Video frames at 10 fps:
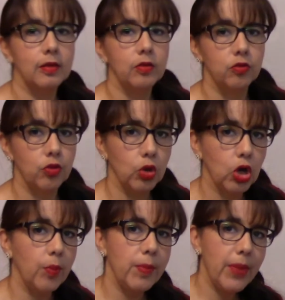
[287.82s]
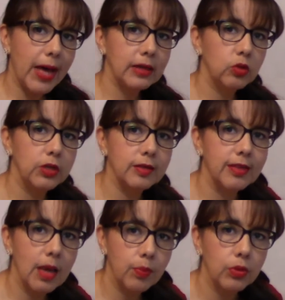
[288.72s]
So coming back to the
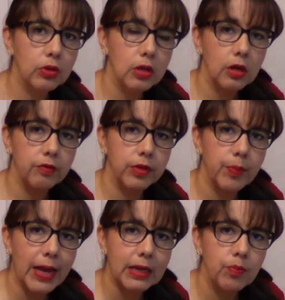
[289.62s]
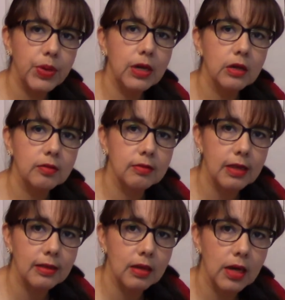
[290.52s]
example of the packing peanuts
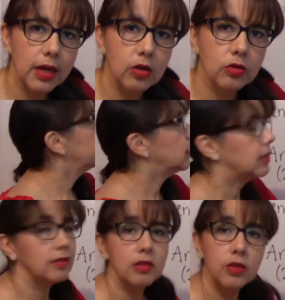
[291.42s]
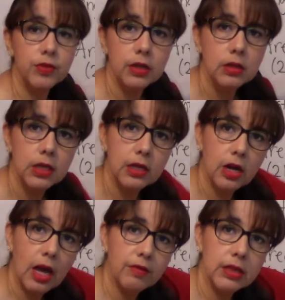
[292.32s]
and the Legos, the density of the container
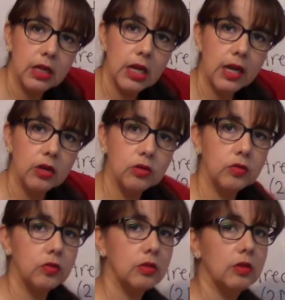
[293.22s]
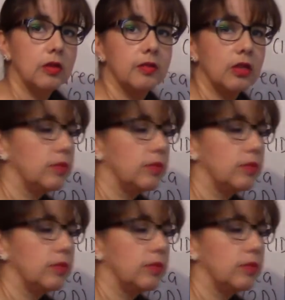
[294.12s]
having the Legos, it's gonna